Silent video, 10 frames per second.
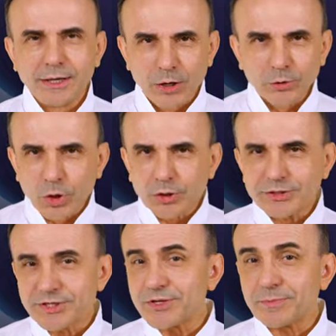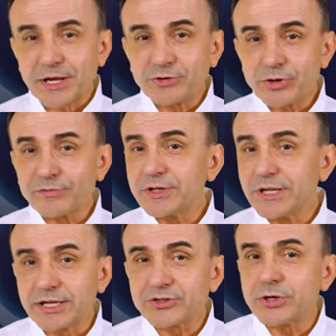How long does the battery of an
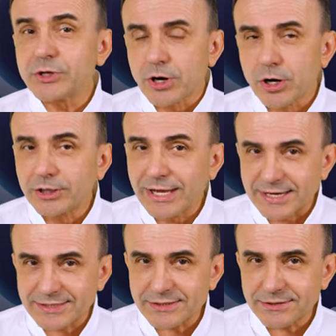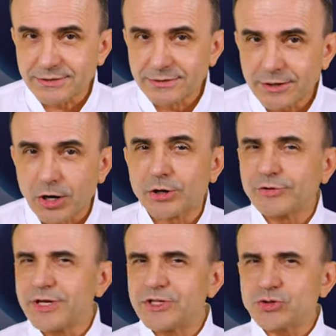electric car last? Are
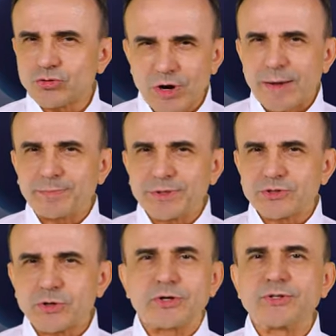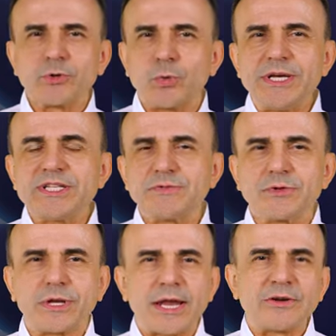they scrap and toxic waste
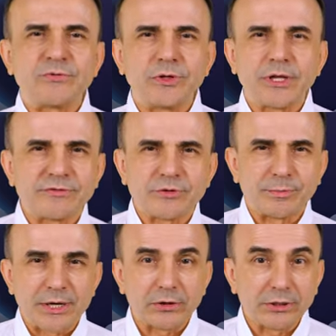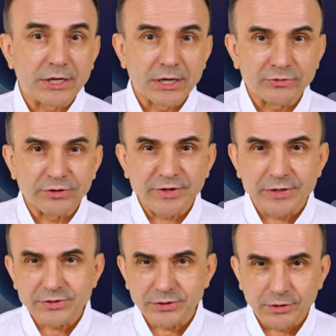for the landfill after barely
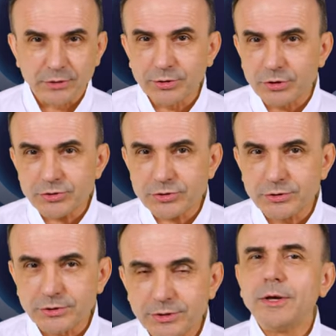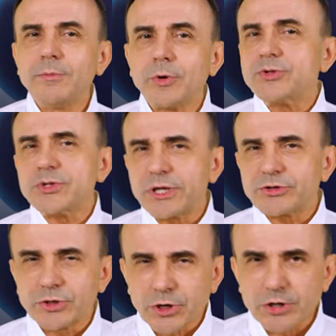100,000 kilometers? Most
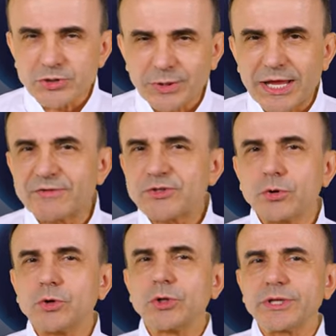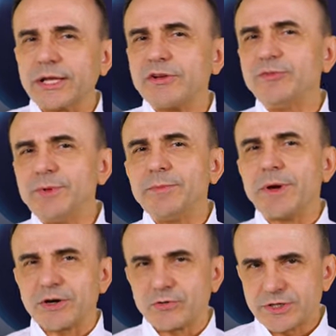electric cars will have so-called LFP
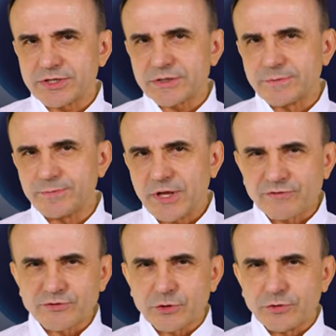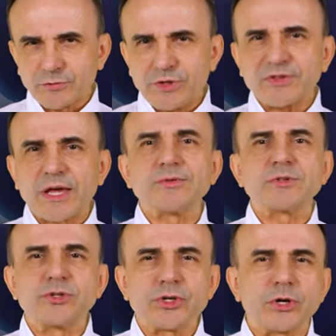batteries after
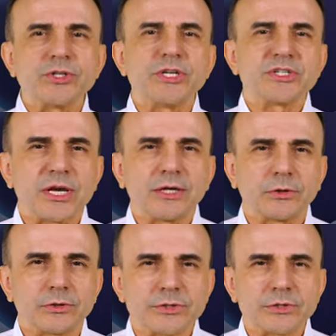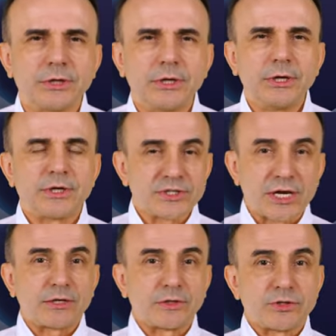3,000 charging cycles. A
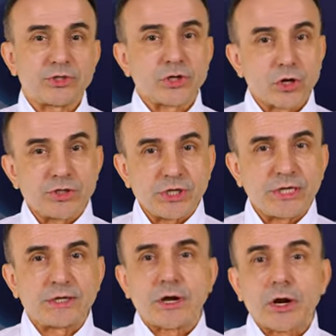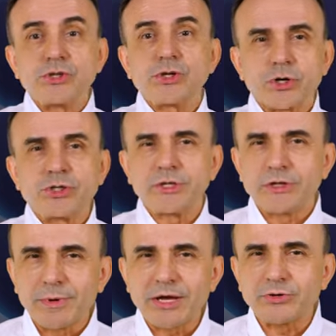cycle is charging and uncharging
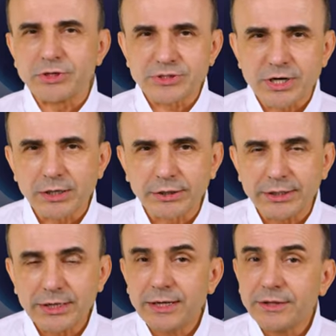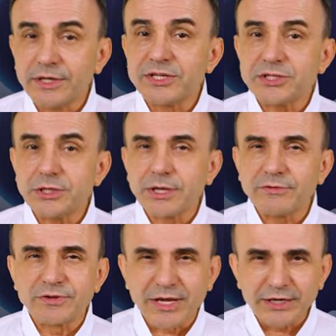the battery entirely. They still
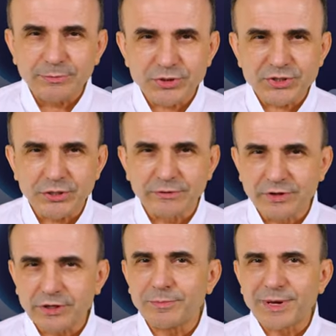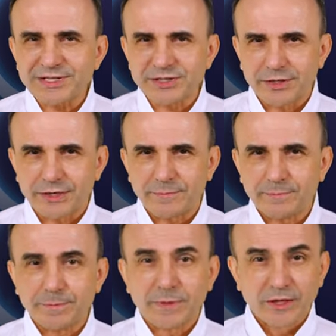have 90% of their capacity.
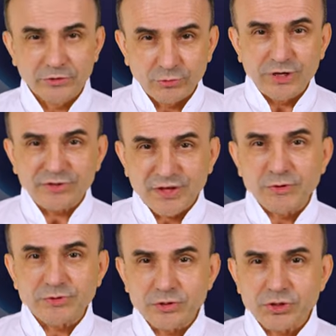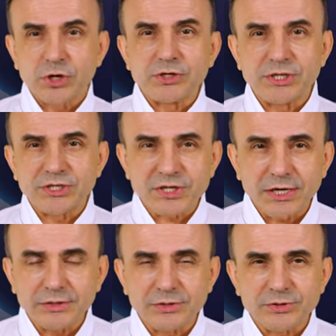3,000 charging
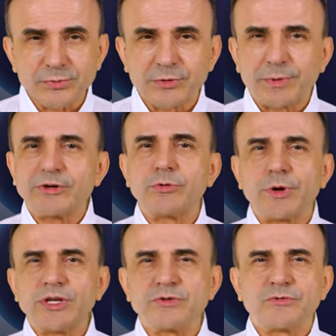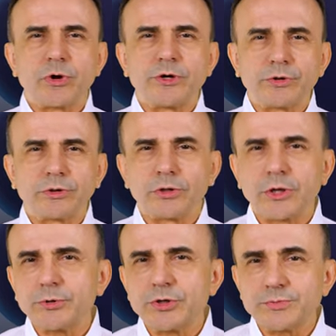cycles with a battery range of 400
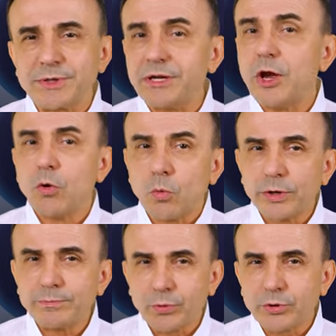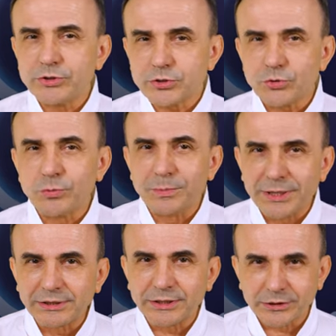kilometers mean 1.2
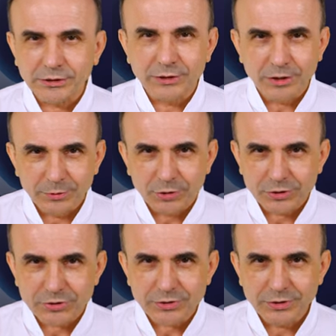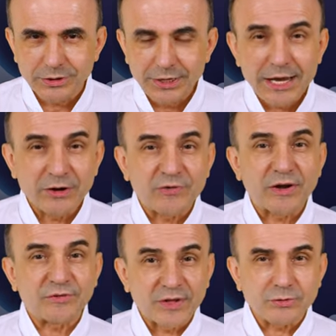million kilometers. At
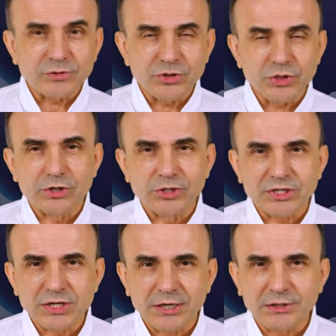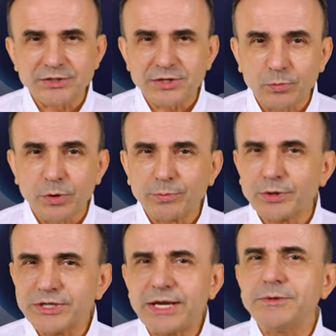5,000 charging cycles and
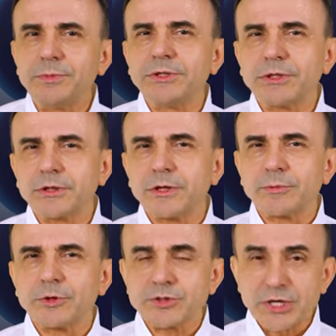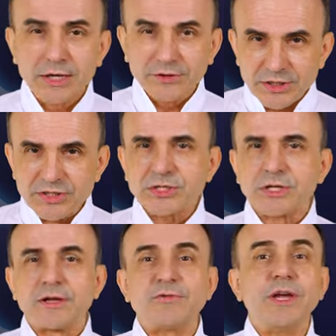1.8 million kilometers, they
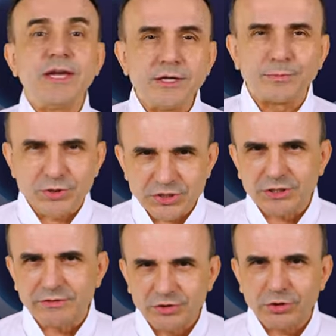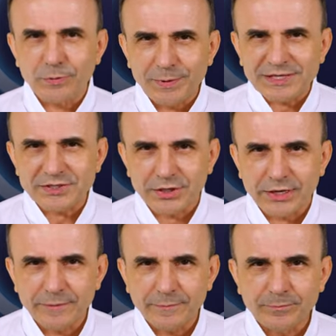still have 80% of their capacity.